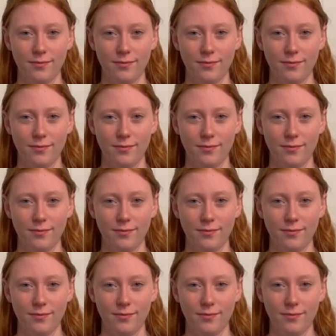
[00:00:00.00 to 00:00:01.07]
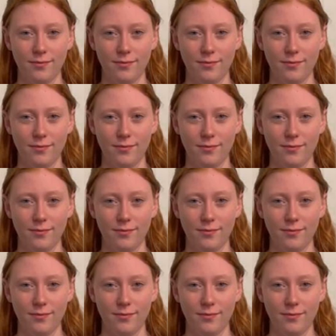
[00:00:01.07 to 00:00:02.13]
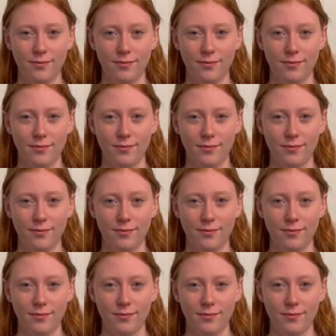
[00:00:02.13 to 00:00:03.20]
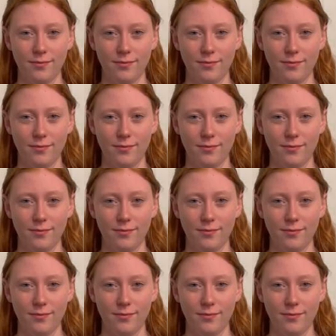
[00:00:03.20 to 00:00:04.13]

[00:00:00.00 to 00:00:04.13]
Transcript: The face doesn't move, so there is nothing to read.